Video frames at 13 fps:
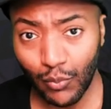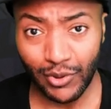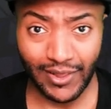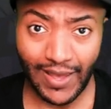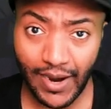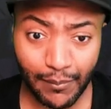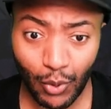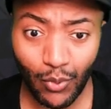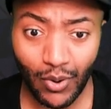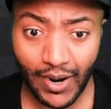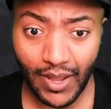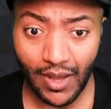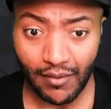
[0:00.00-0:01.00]
With Harry
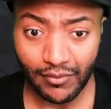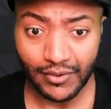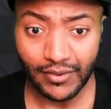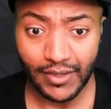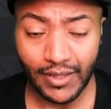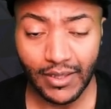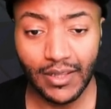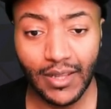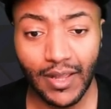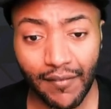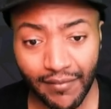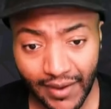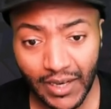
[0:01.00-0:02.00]
Maguire obviously
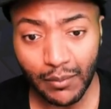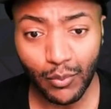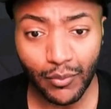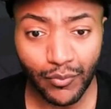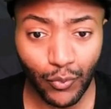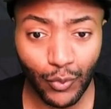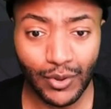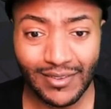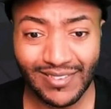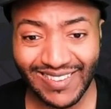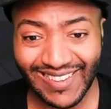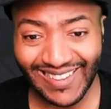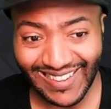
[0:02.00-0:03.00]
available for
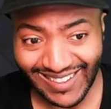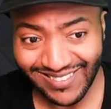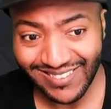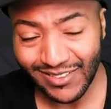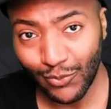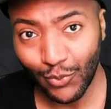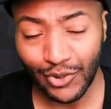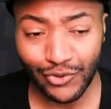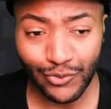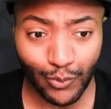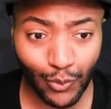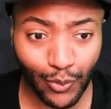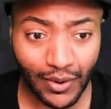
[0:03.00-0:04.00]
selection
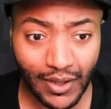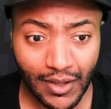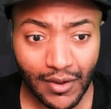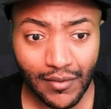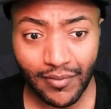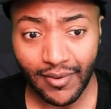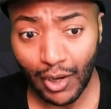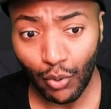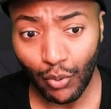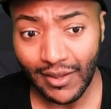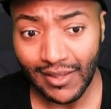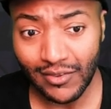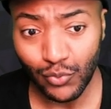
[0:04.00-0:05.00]
once more
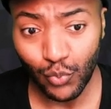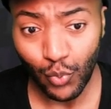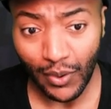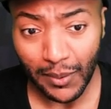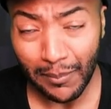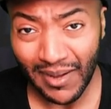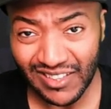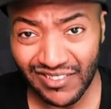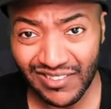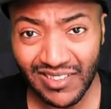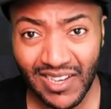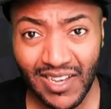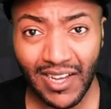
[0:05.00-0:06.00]
following his
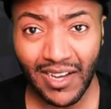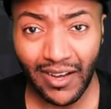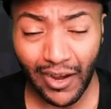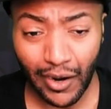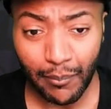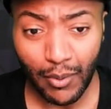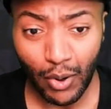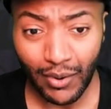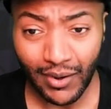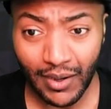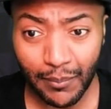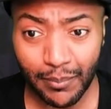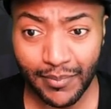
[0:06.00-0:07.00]
one-match Carabao
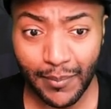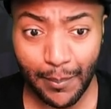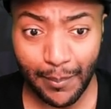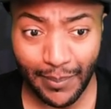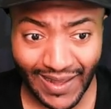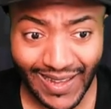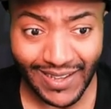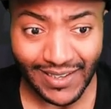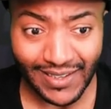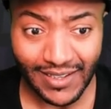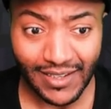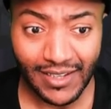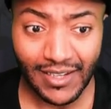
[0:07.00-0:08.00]
Cup ban.